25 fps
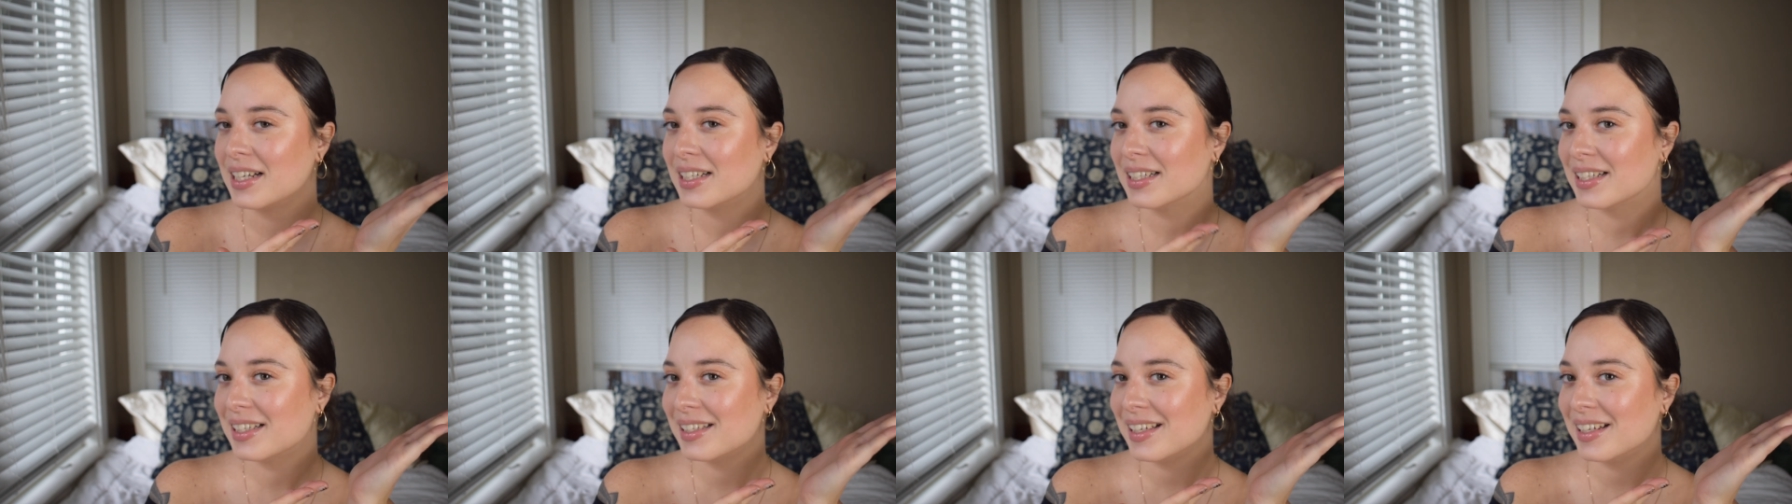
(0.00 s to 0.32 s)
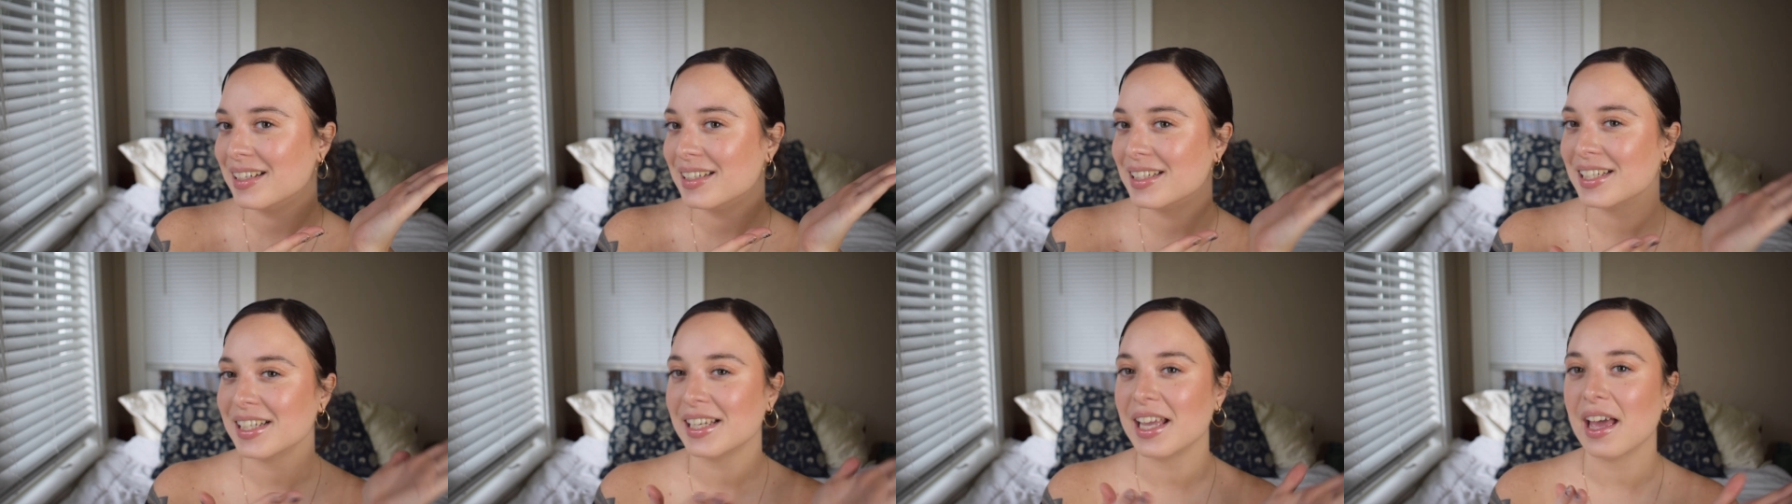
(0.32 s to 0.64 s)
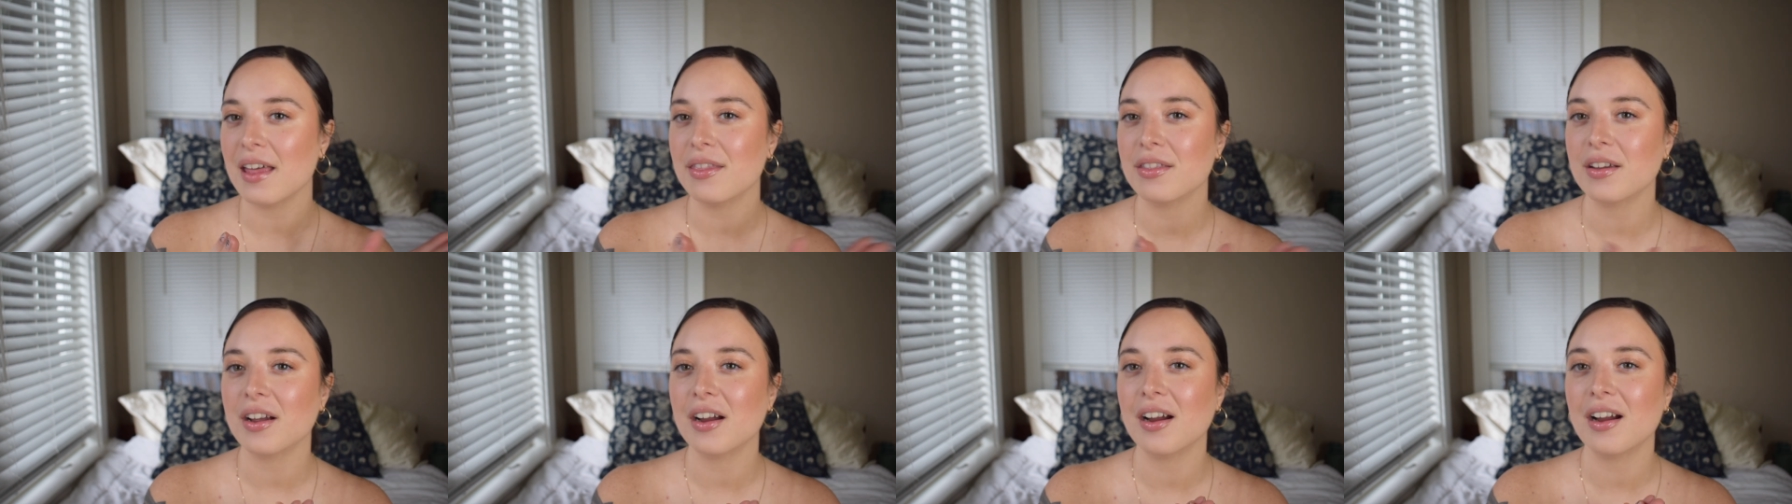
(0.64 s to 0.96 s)
sit
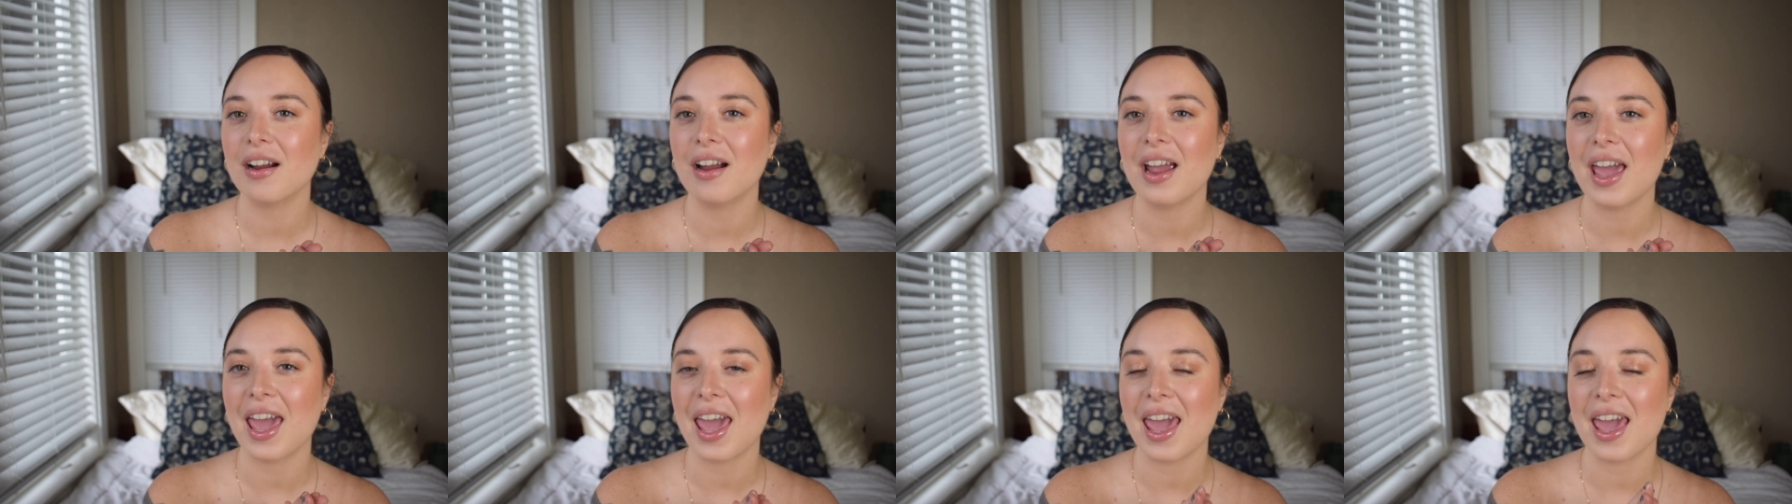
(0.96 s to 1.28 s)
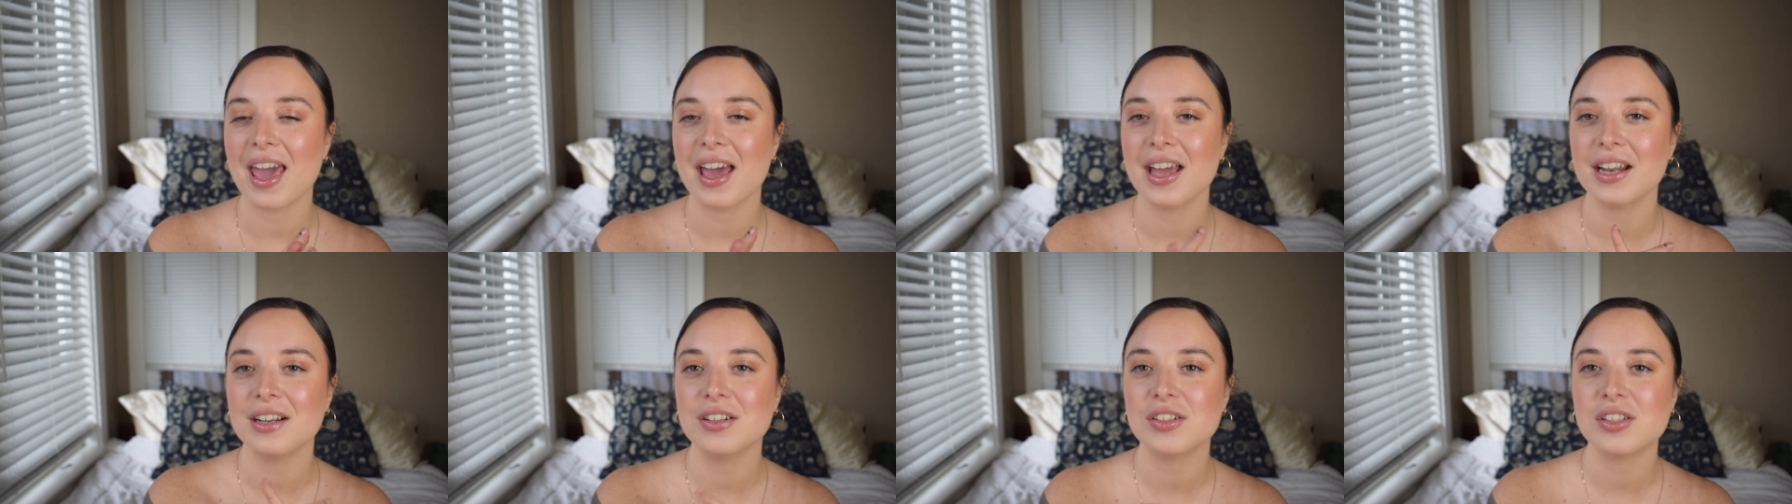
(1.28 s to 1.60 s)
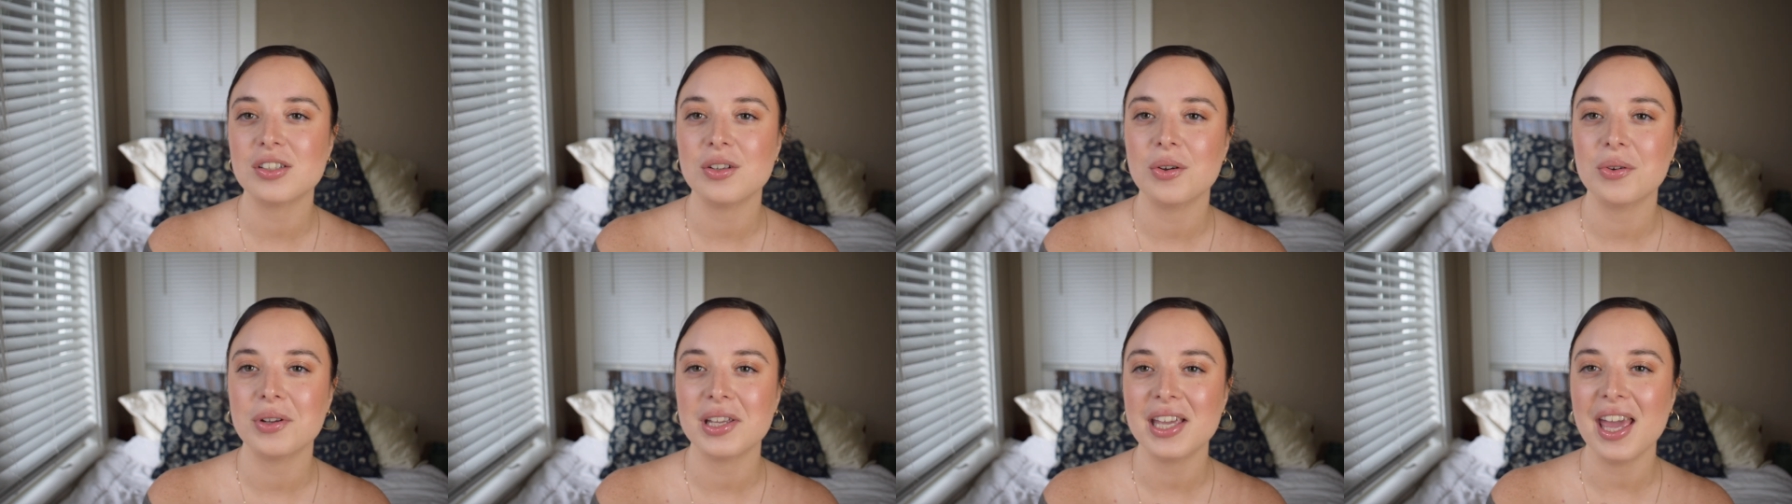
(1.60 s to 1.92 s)
together and
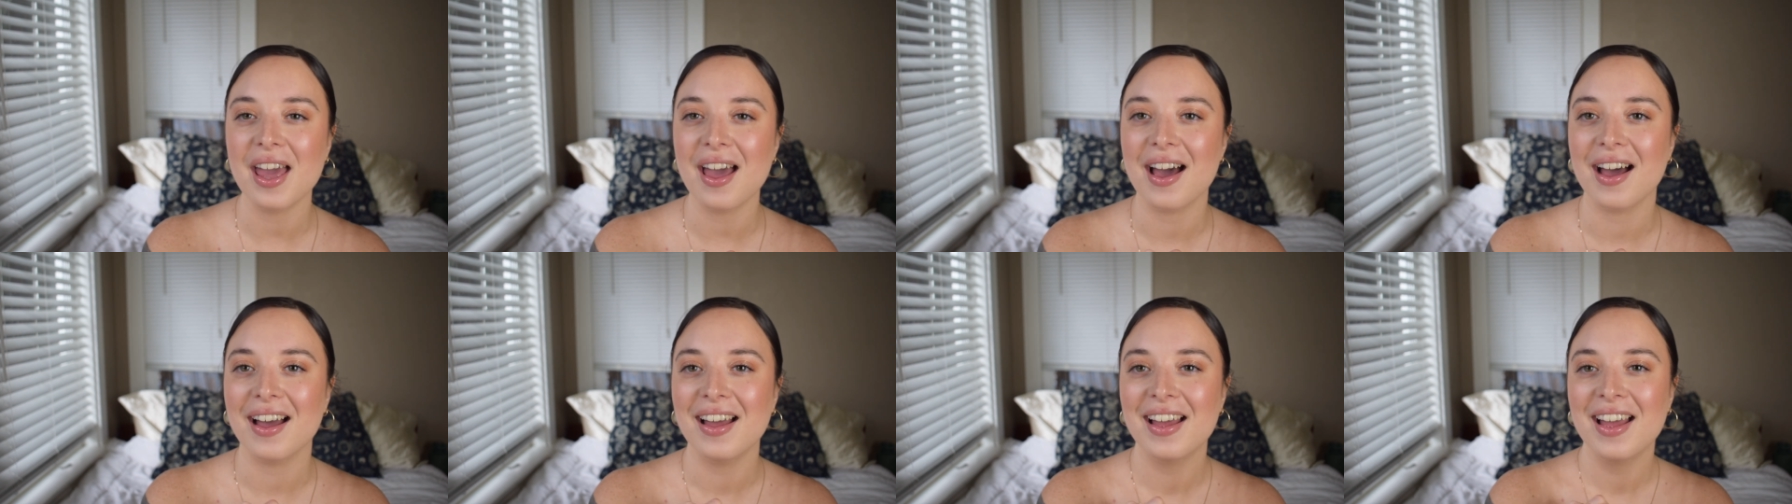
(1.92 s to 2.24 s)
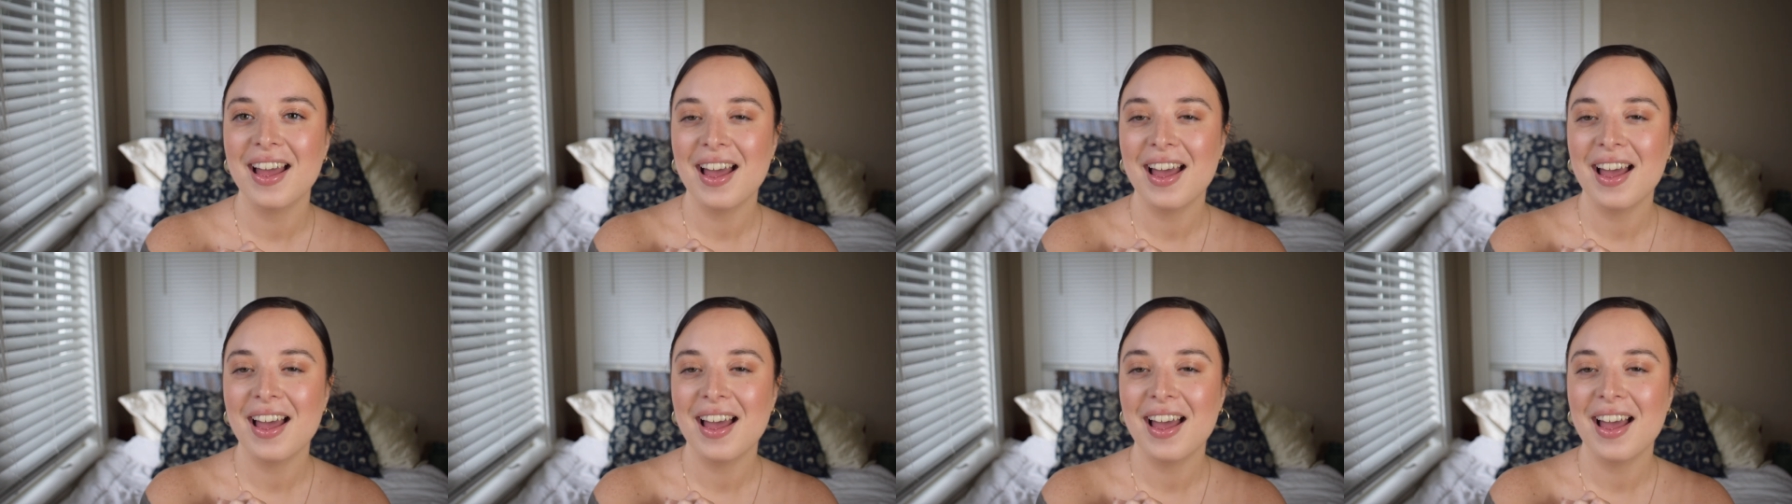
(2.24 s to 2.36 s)
so yeah